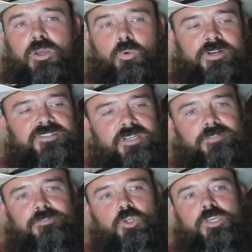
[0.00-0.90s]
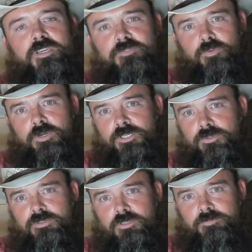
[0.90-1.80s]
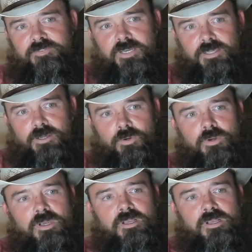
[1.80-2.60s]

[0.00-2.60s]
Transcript: where instead of looking for a YouTube video